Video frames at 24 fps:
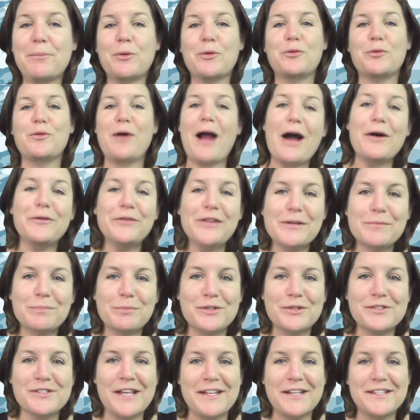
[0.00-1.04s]
proudly
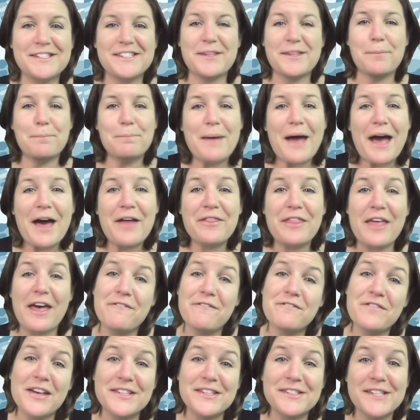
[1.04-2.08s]
presents the Math
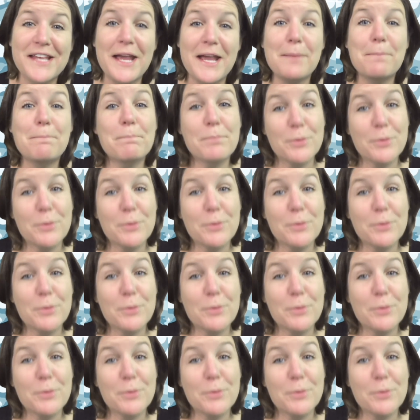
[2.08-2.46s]
FSA